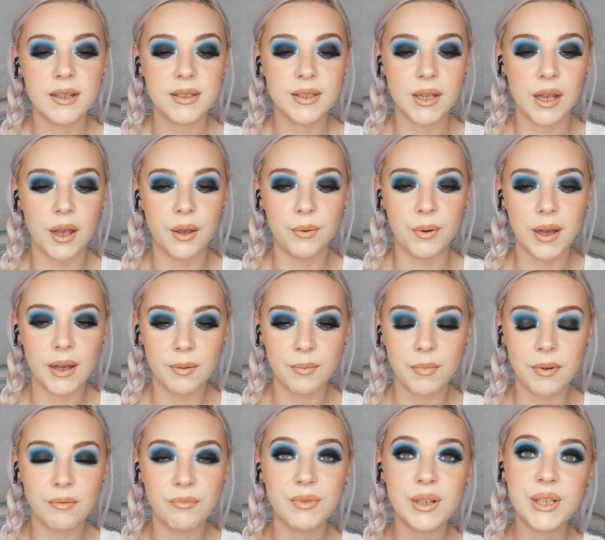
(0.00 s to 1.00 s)

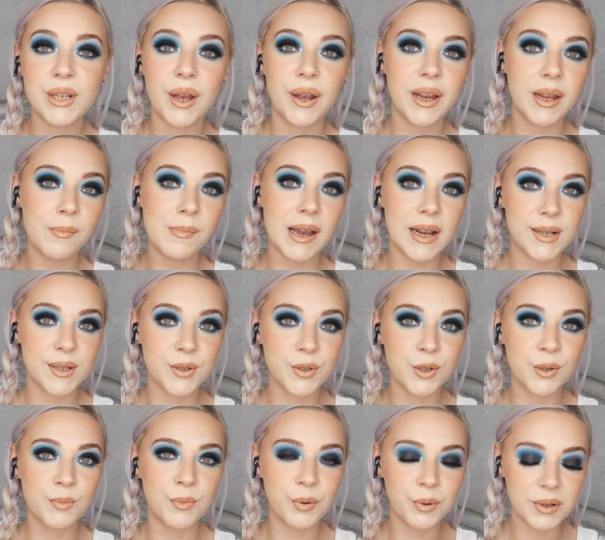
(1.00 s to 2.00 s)
So returning back to
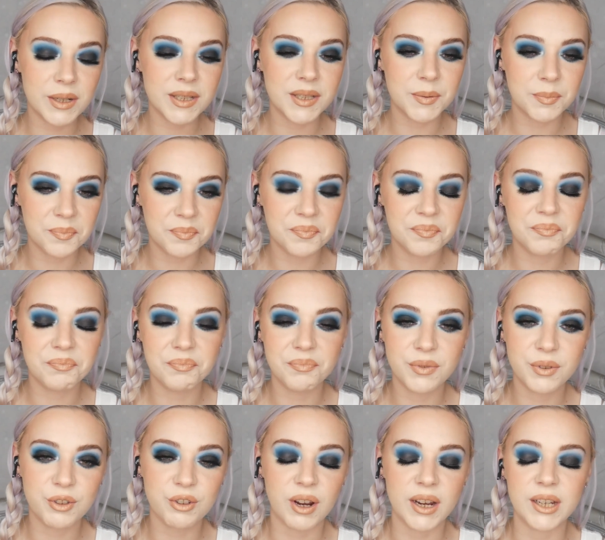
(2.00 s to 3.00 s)
normal is
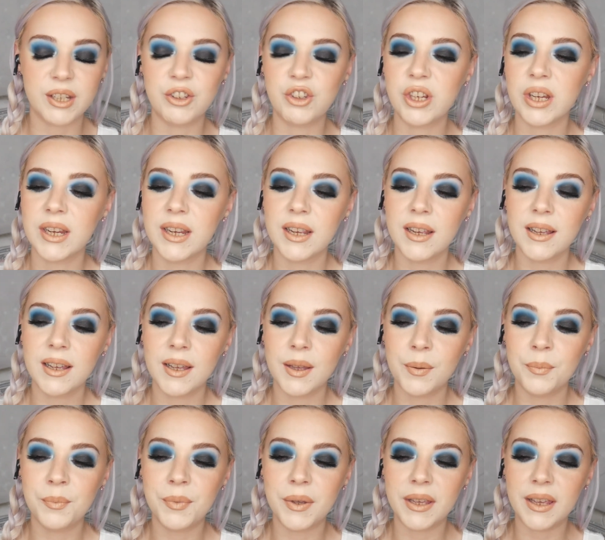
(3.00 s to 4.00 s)
strange.
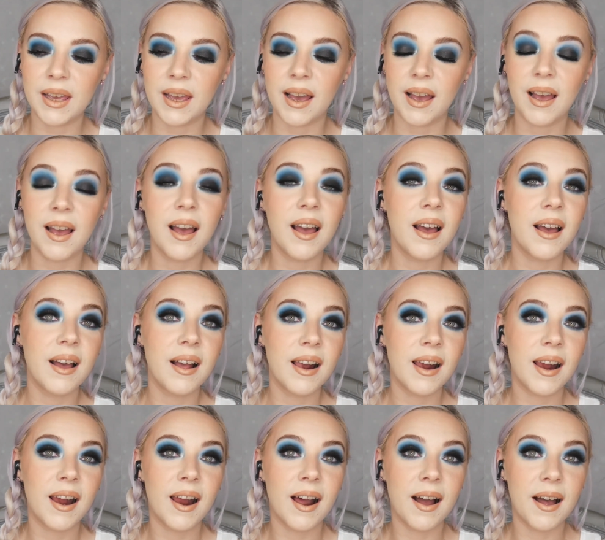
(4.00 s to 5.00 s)
But yeah,
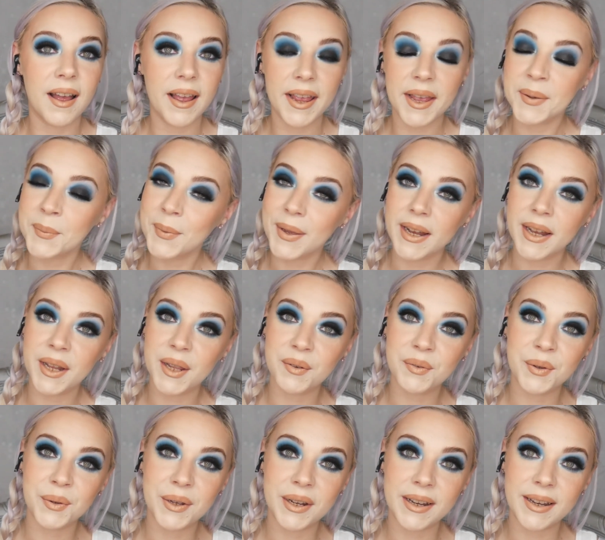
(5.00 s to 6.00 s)
I am going to
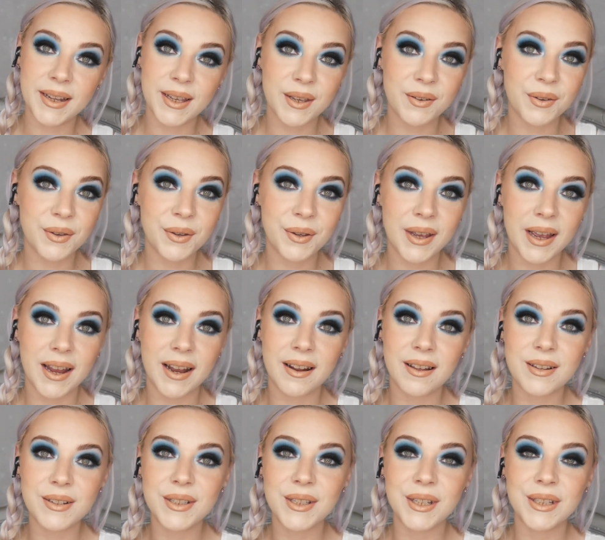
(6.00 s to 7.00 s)
love you and leave you, and
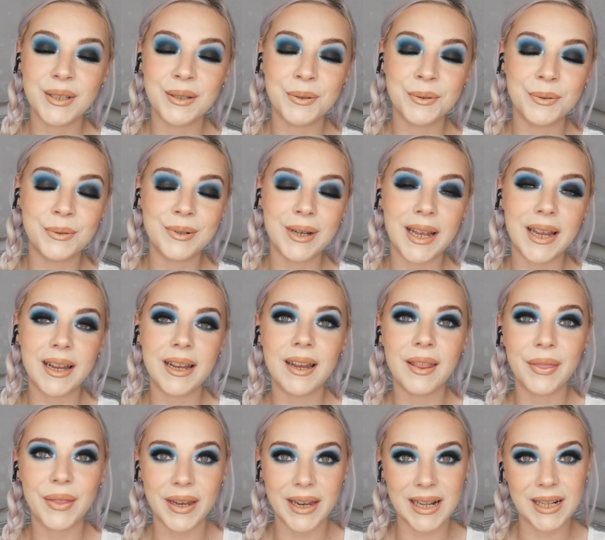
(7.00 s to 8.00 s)
I'll see you all
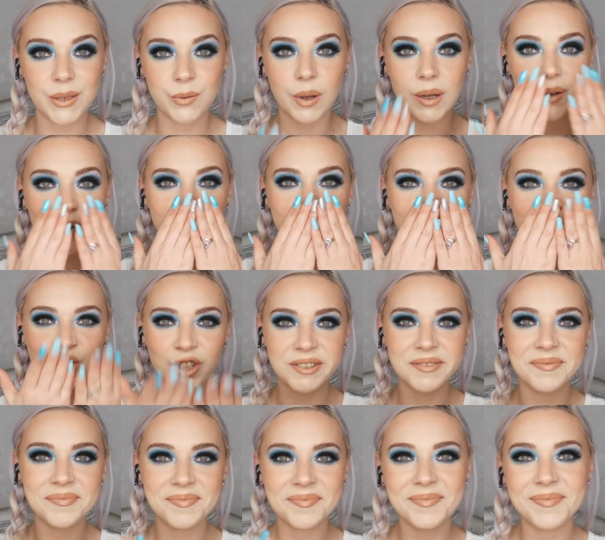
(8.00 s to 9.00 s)
in the next one.
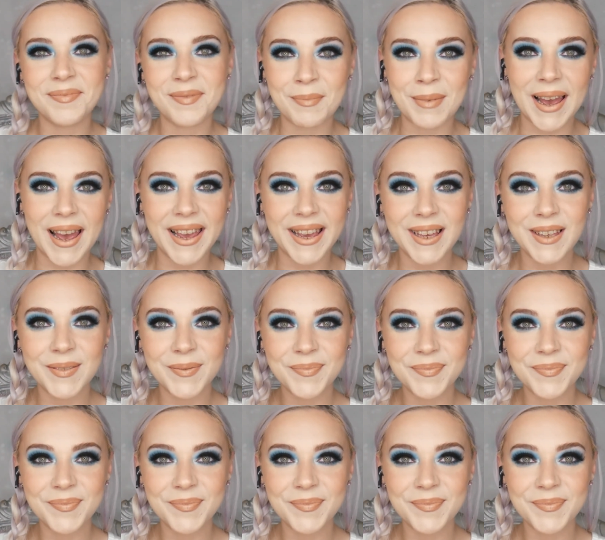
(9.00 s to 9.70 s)
Bye.